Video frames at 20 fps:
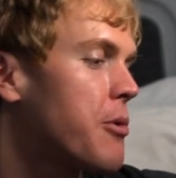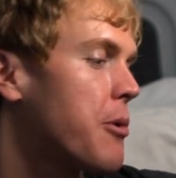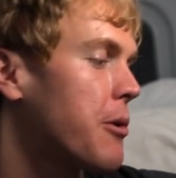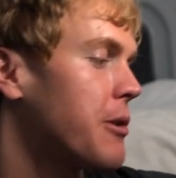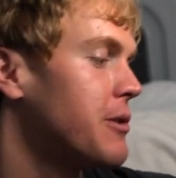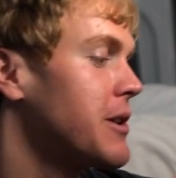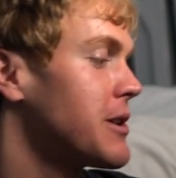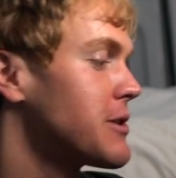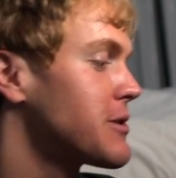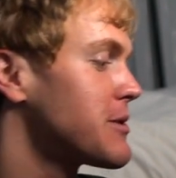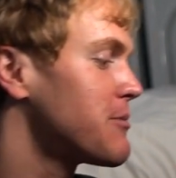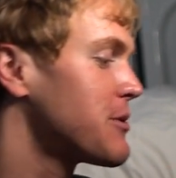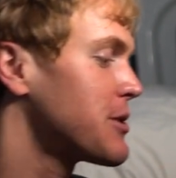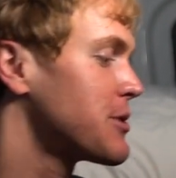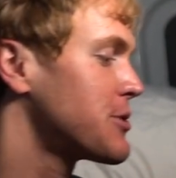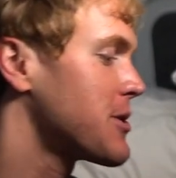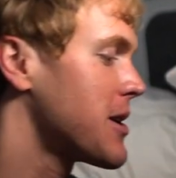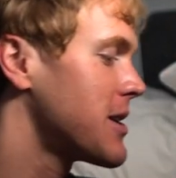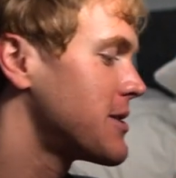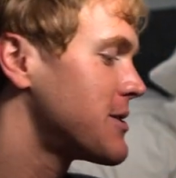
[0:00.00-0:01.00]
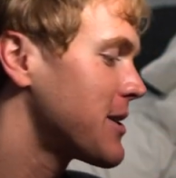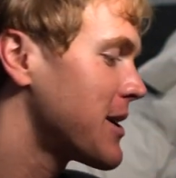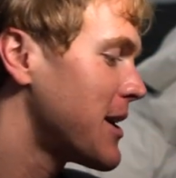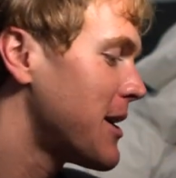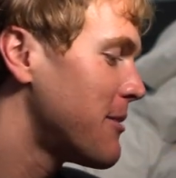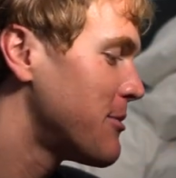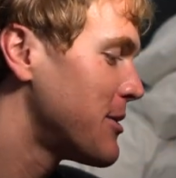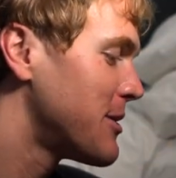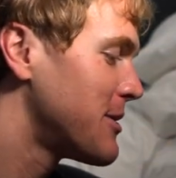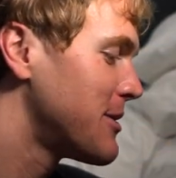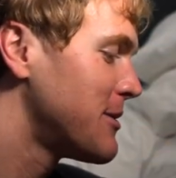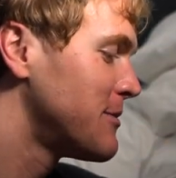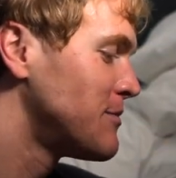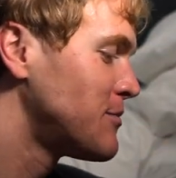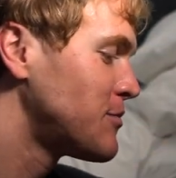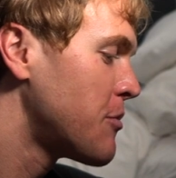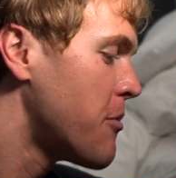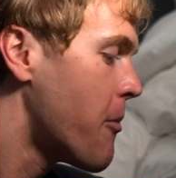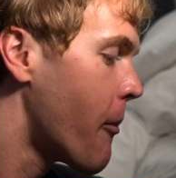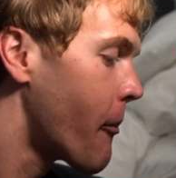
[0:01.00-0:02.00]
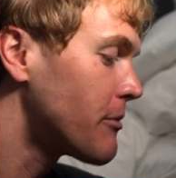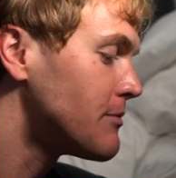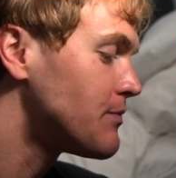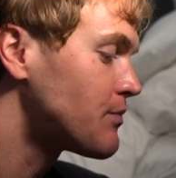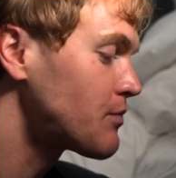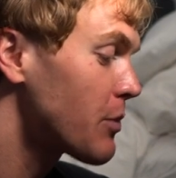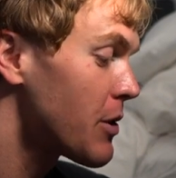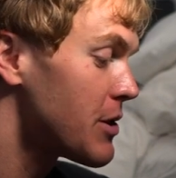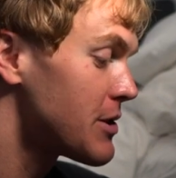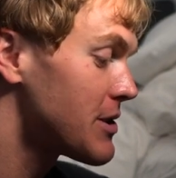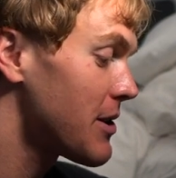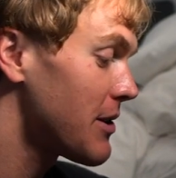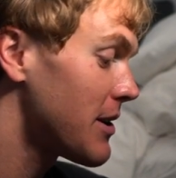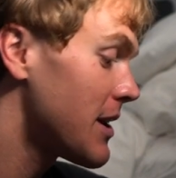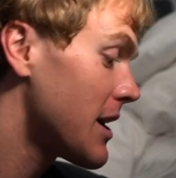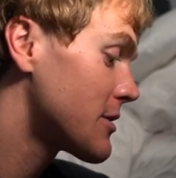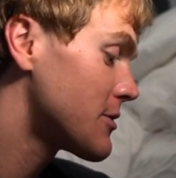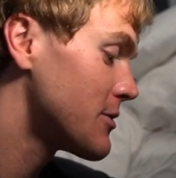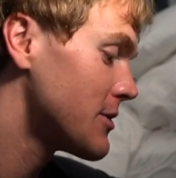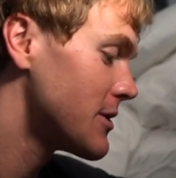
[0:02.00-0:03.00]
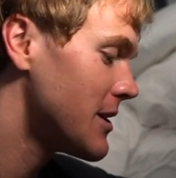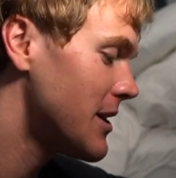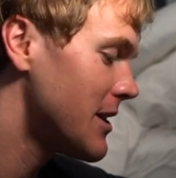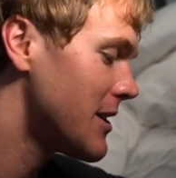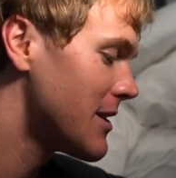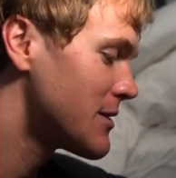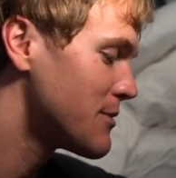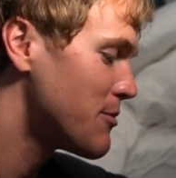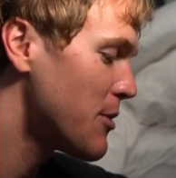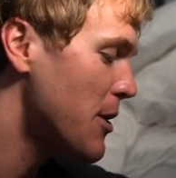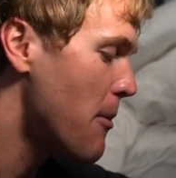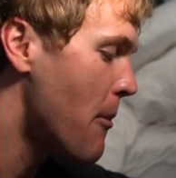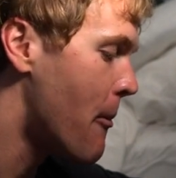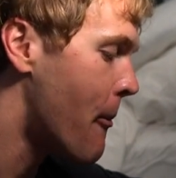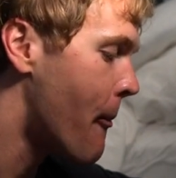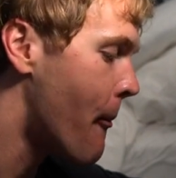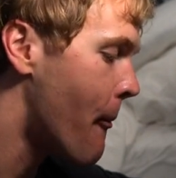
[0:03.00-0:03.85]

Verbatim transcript: or that something tragic happened until it actually does, but